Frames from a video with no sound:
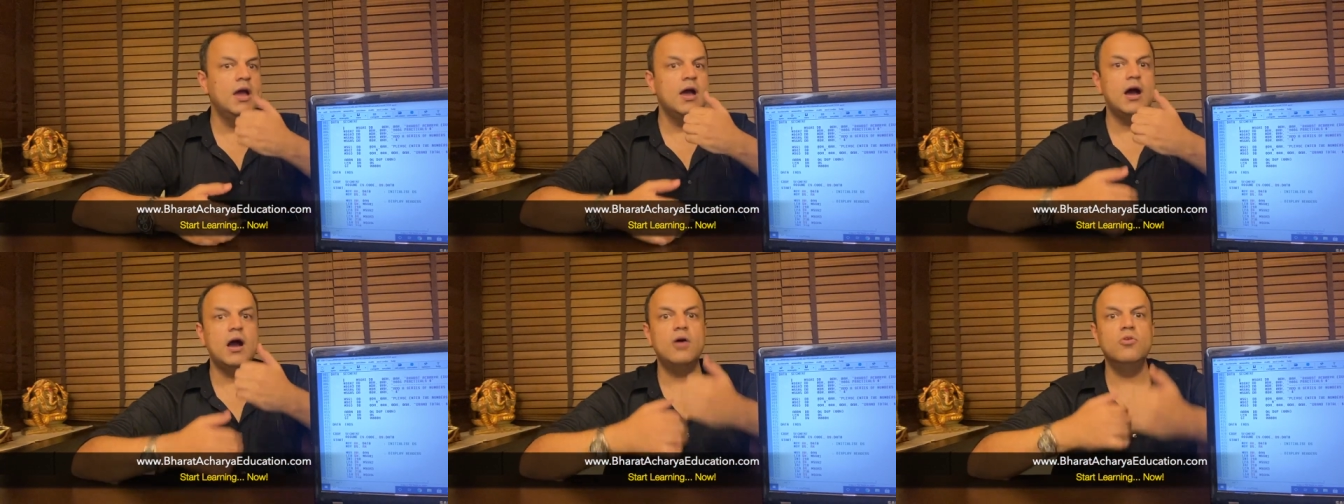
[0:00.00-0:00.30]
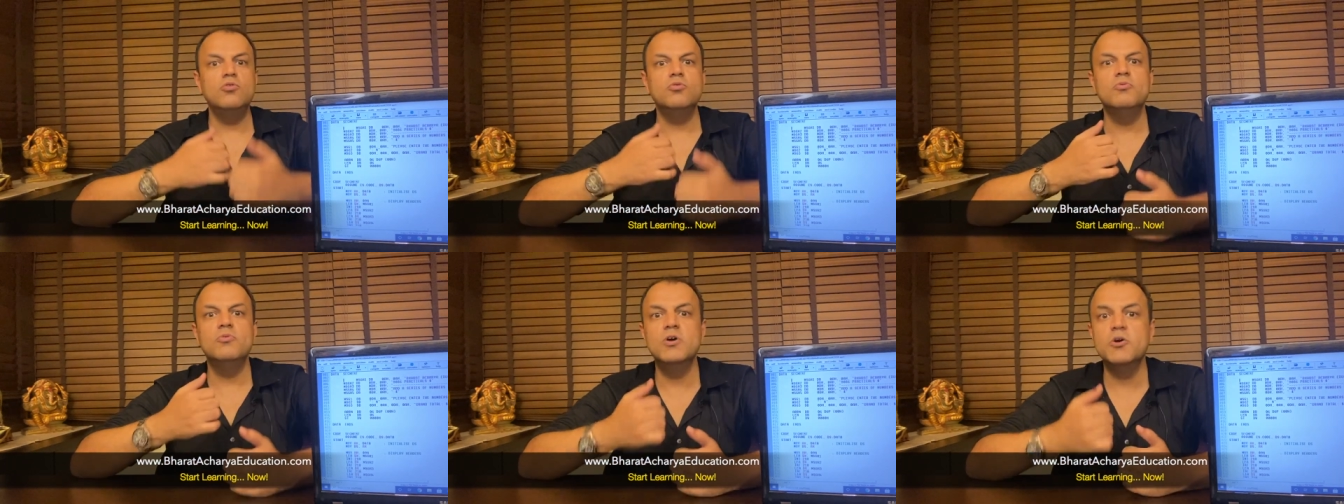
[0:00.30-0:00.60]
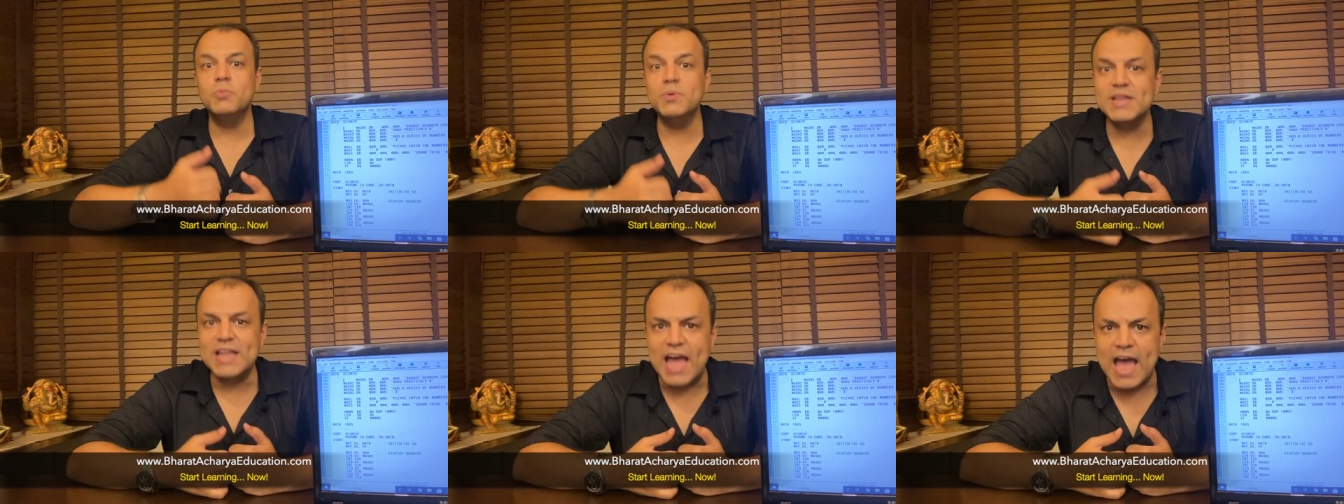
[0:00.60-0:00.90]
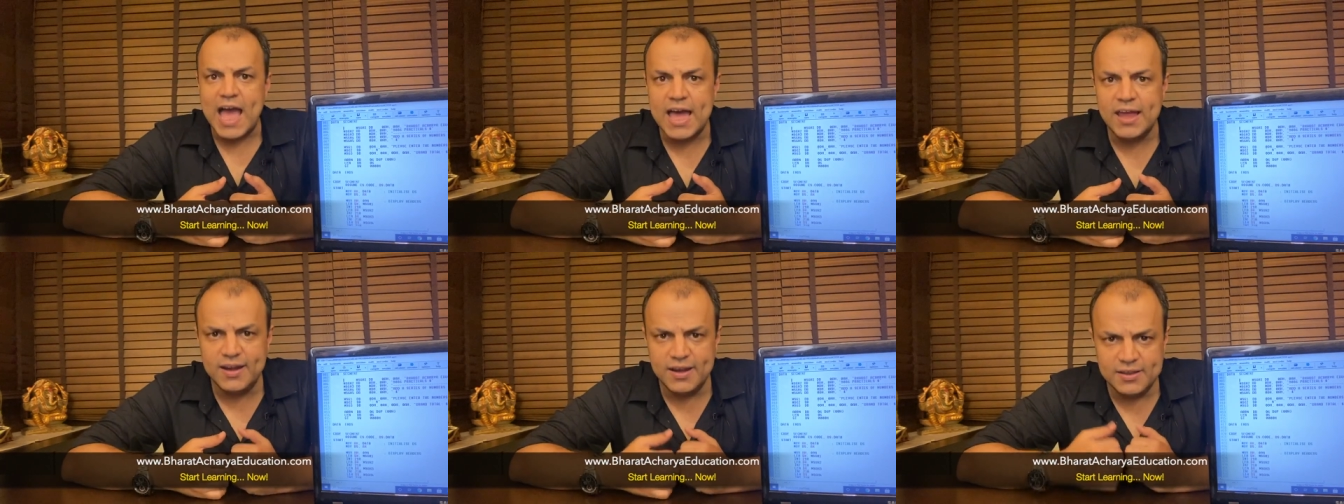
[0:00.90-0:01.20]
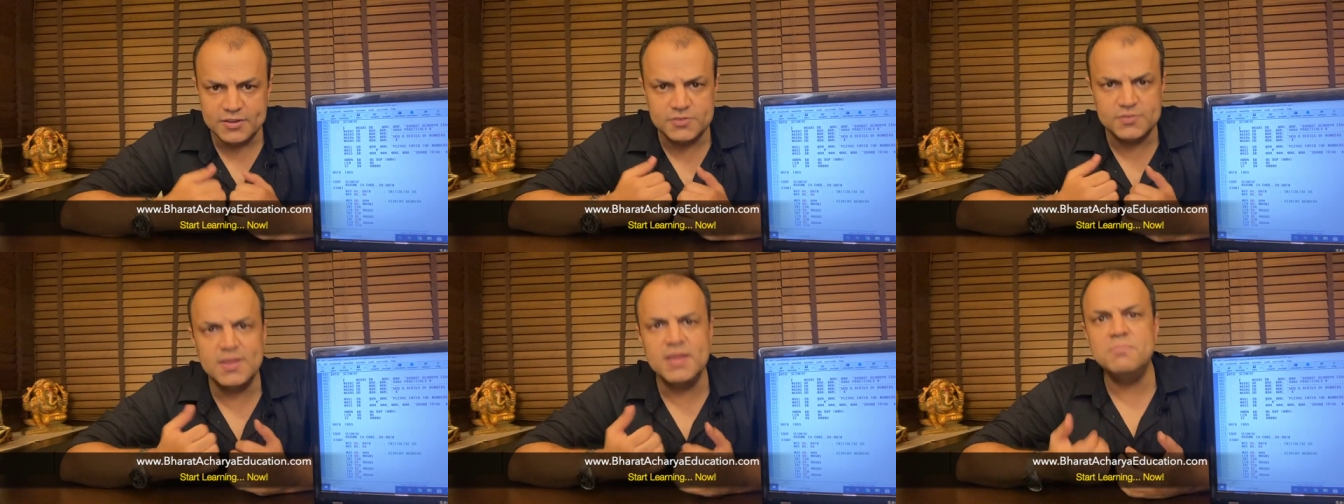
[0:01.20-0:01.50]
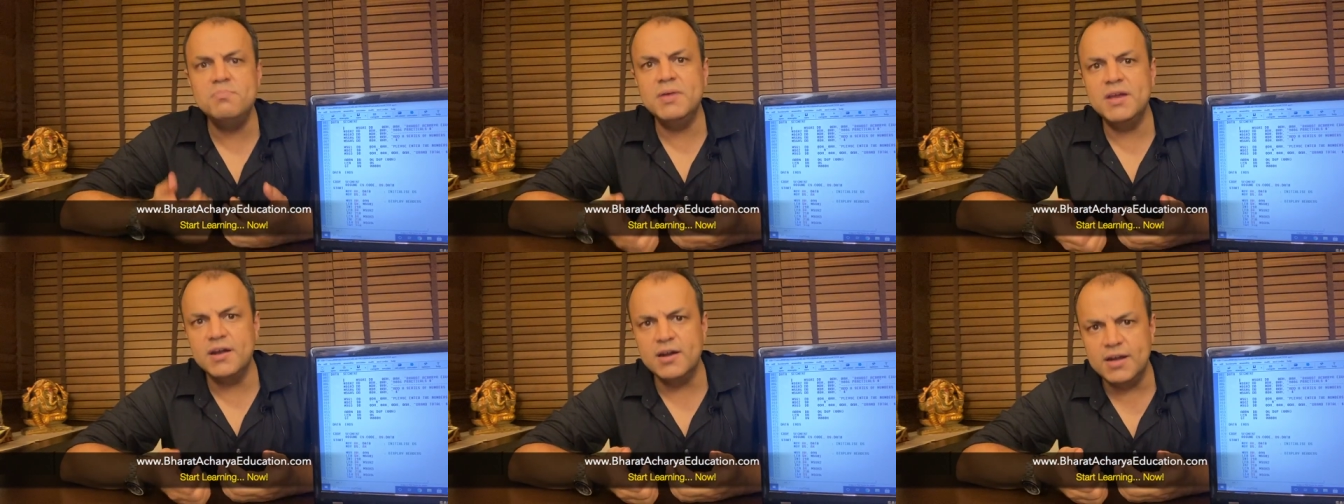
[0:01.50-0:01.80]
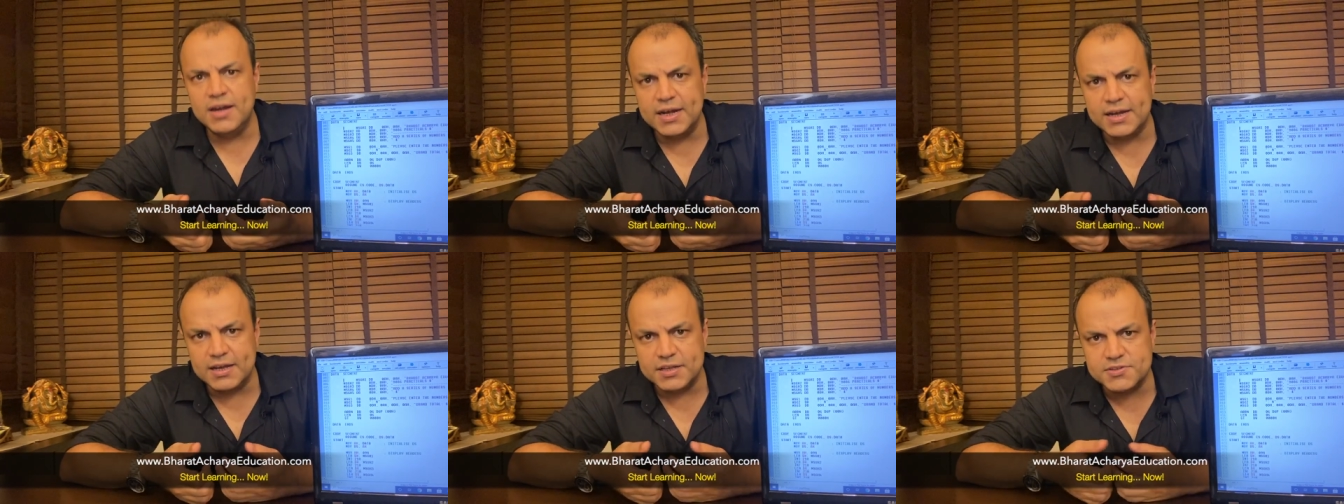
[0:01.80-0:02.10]
how to work with arrays, then bigger
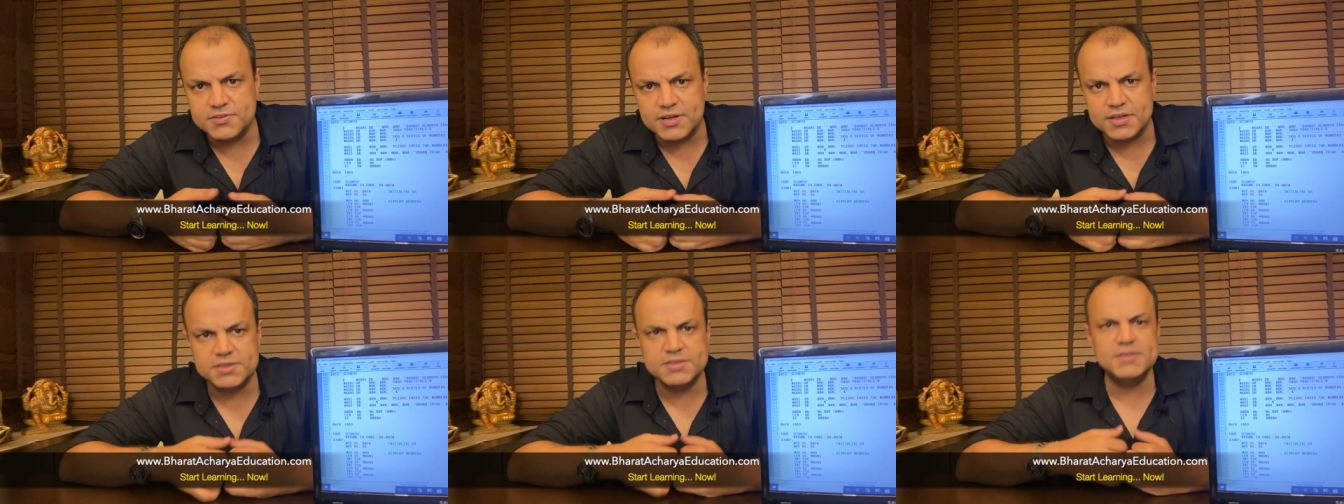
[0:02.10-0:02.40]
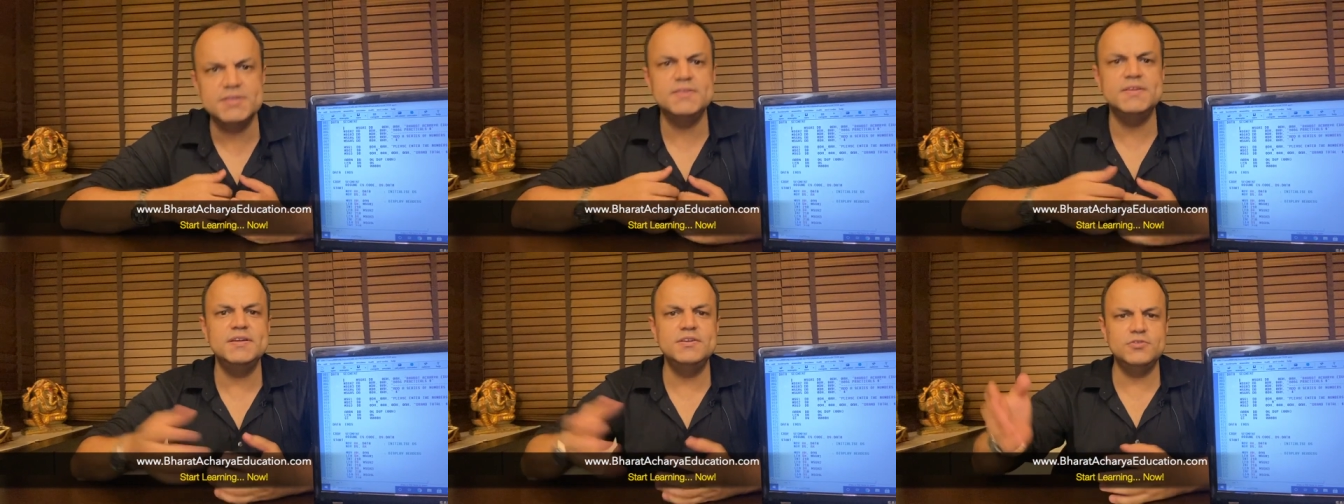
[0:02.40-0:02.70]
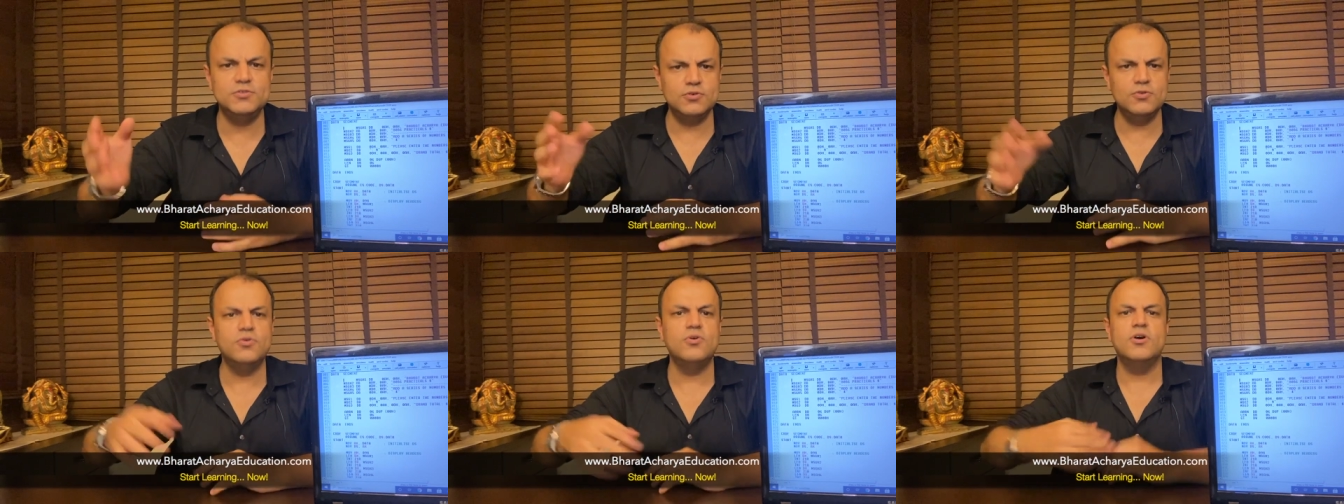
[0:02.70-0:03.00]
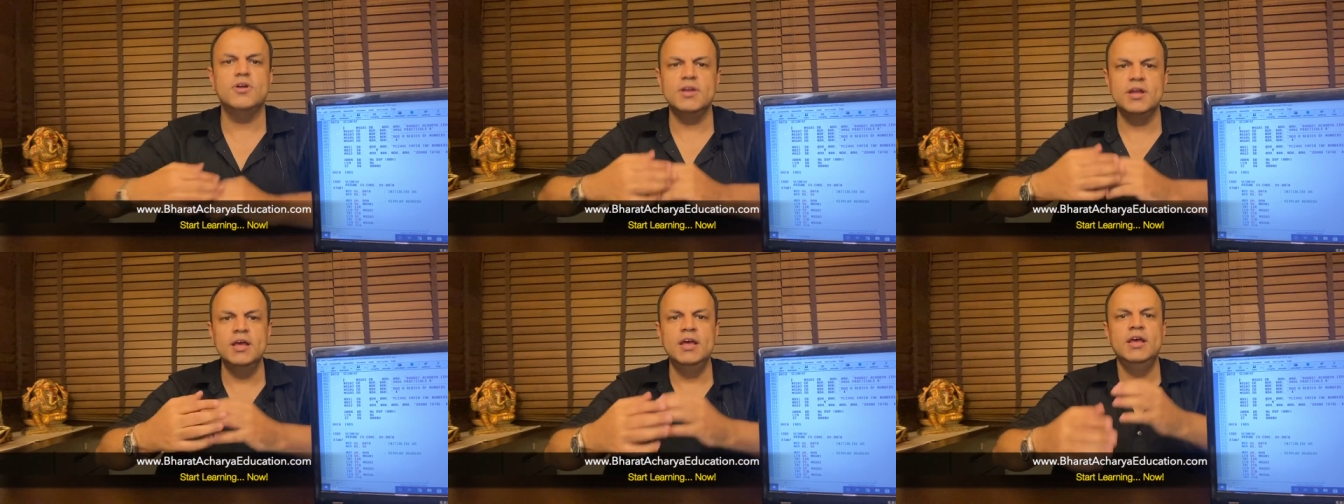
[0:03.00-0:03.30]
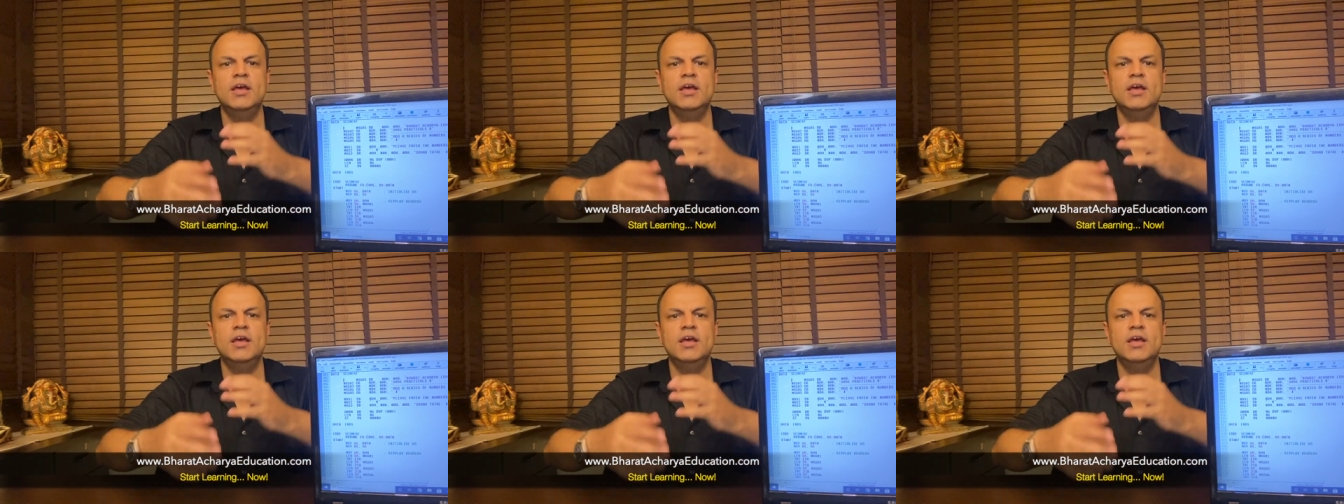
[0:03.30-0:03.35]
data structures and so on.